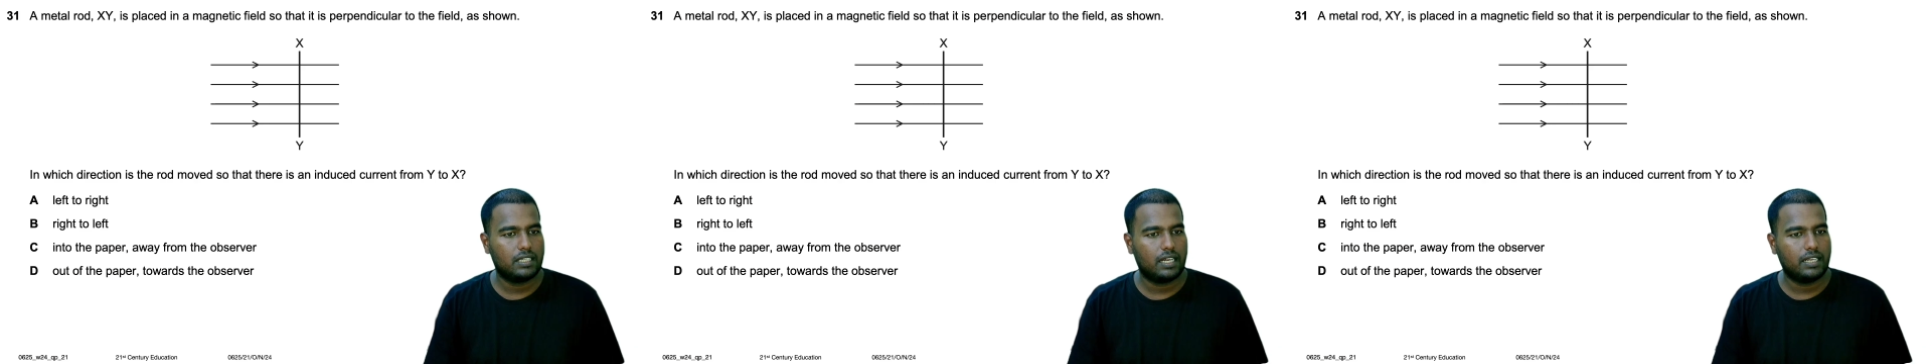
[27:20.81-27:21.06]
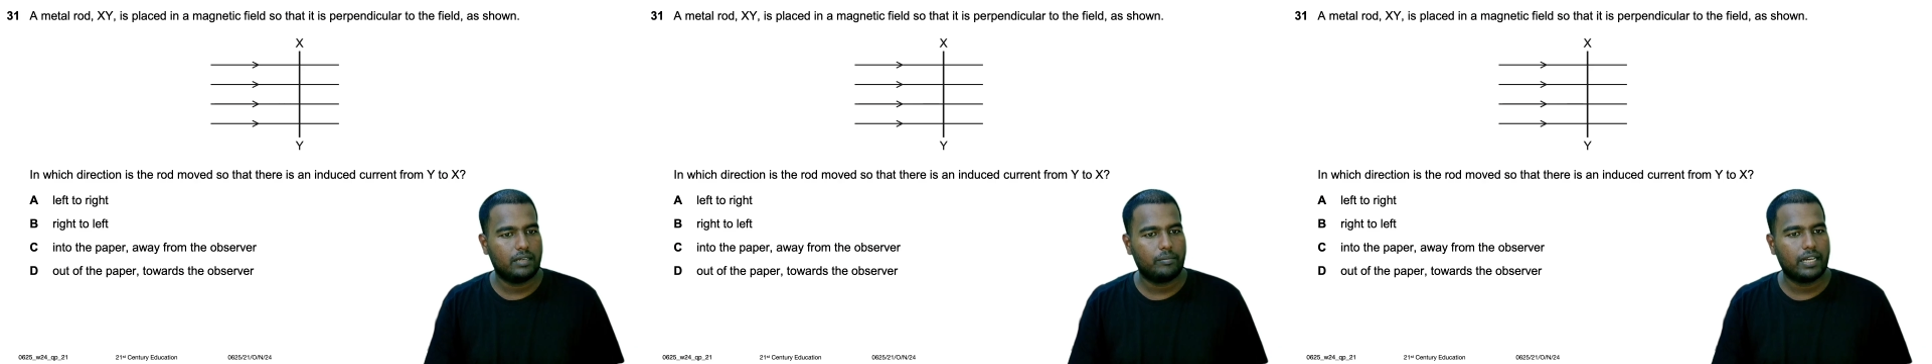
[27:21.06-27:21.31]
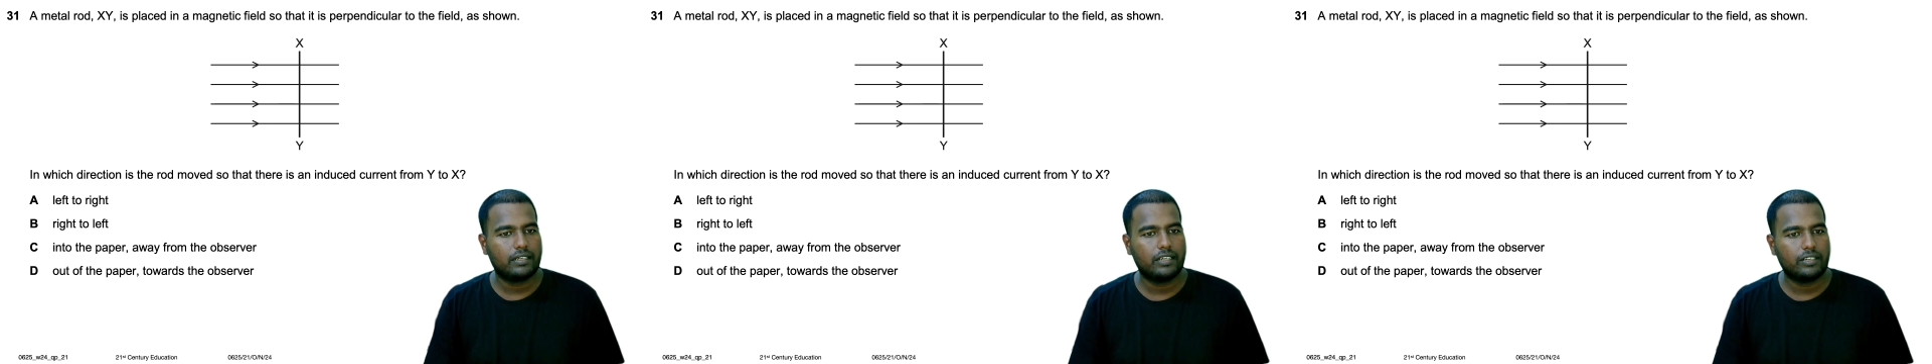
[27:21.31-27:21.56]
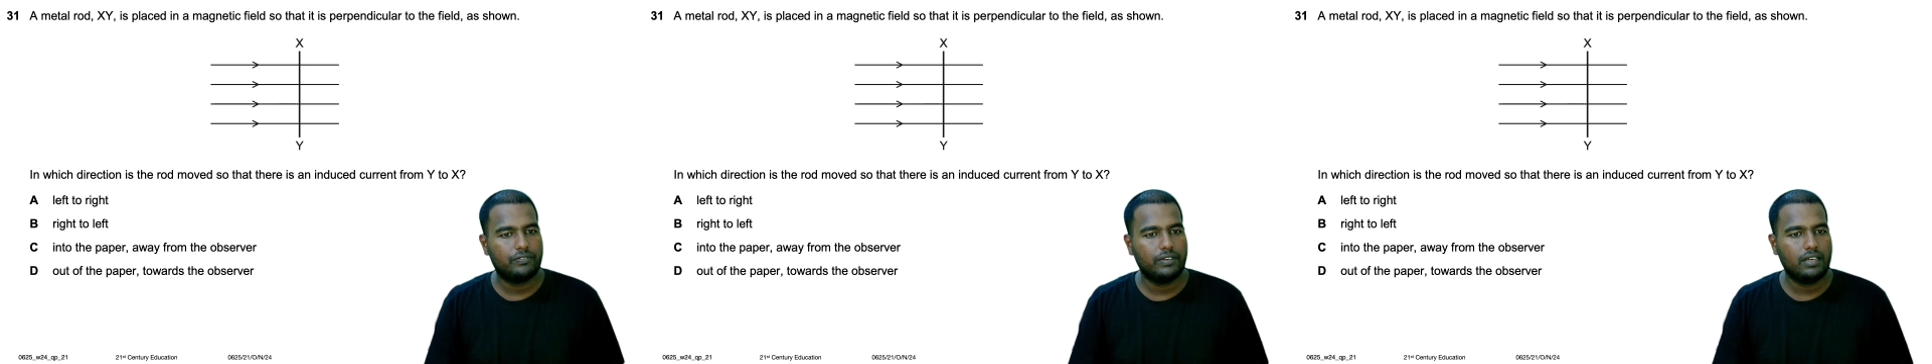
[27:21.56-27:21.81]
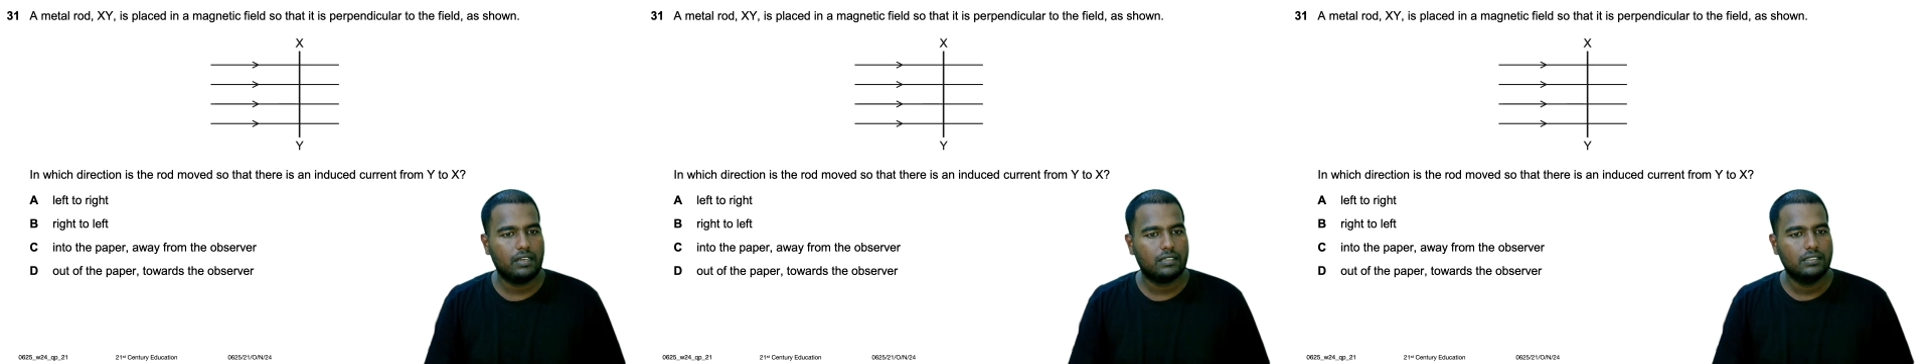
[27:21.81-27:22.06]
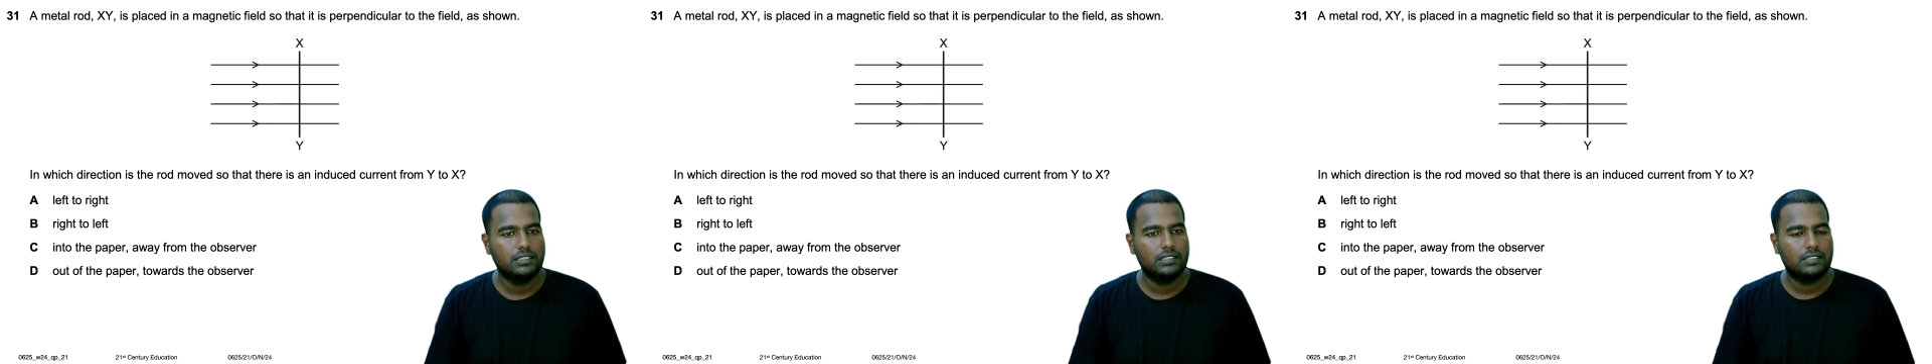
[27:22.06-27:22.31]
in a magnetic
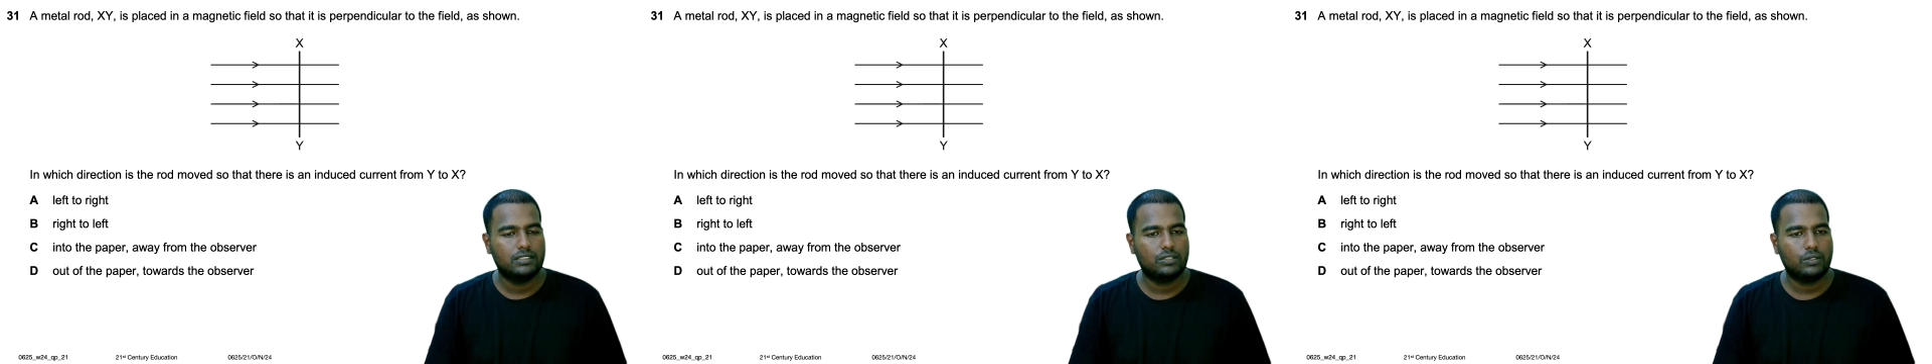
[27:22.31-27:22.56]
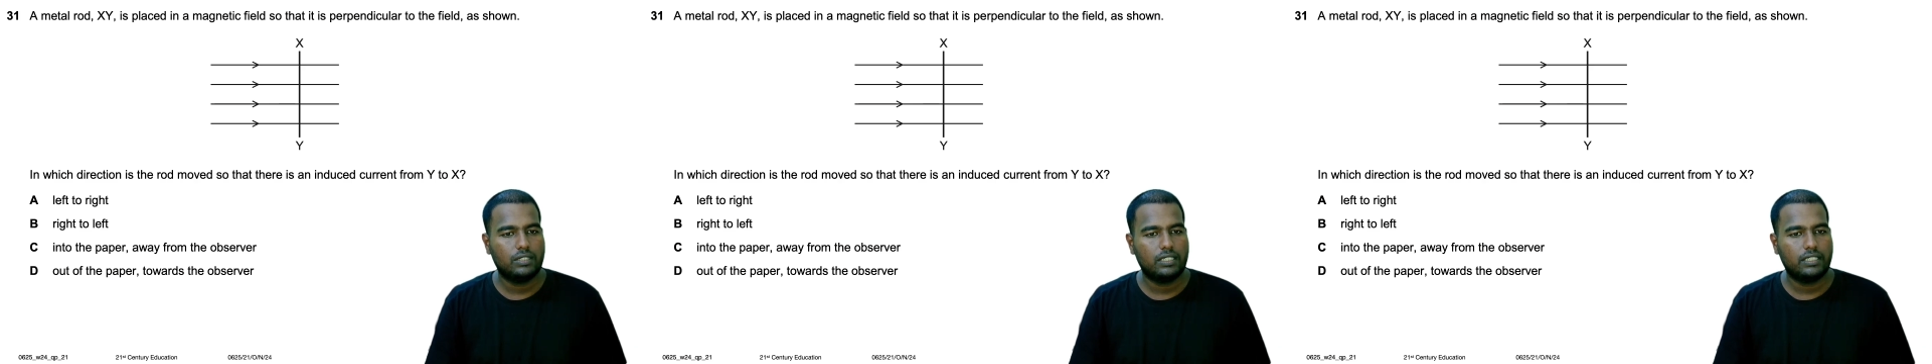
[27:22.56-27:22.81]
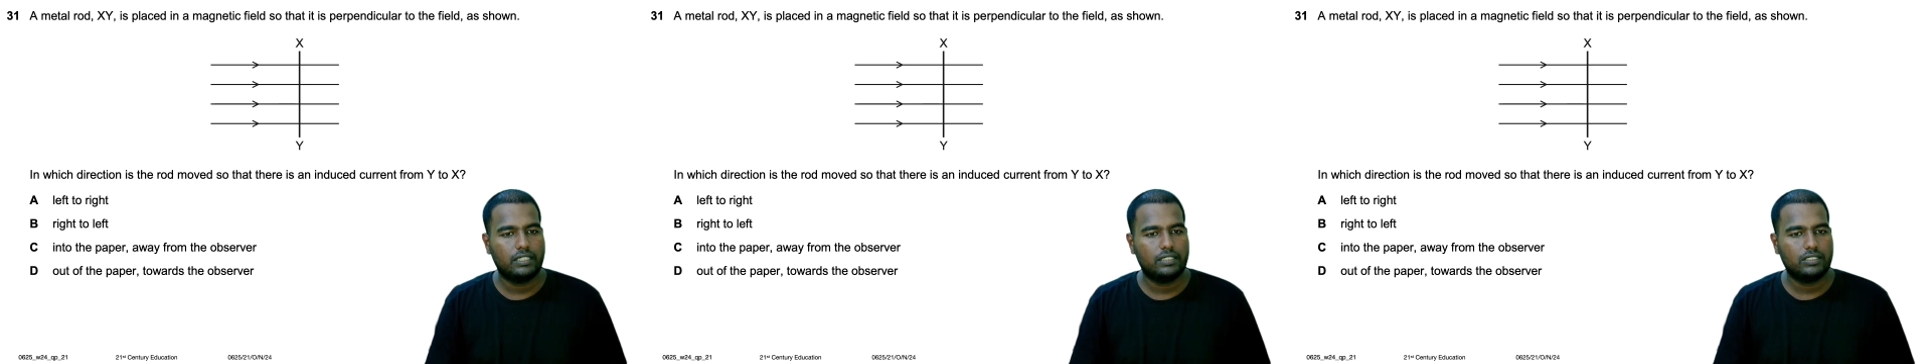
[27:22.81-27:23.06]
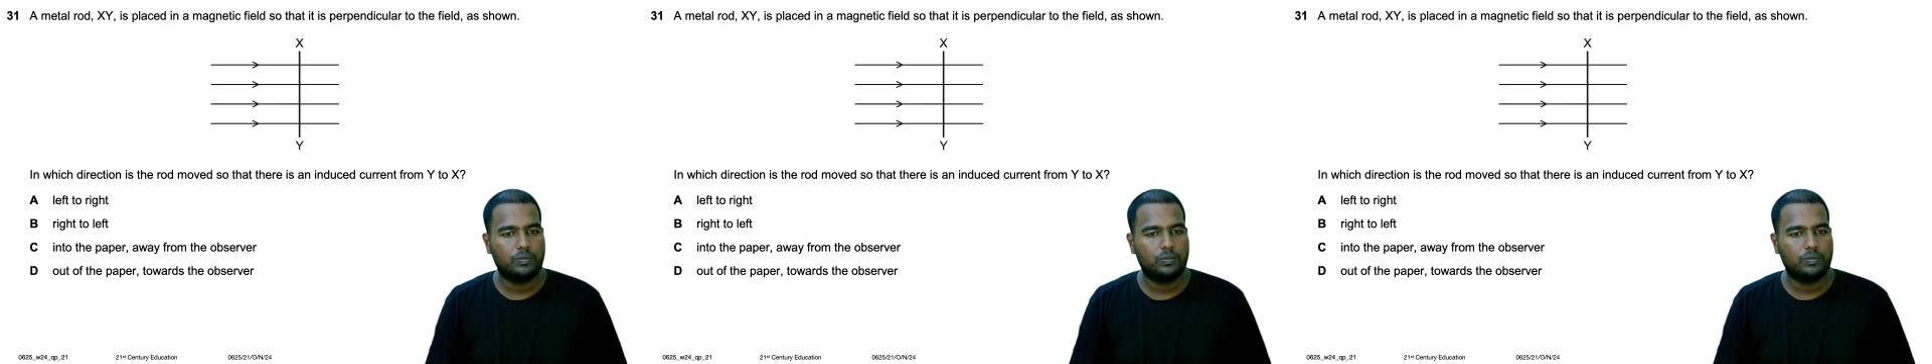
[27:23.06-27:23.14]
field so that it is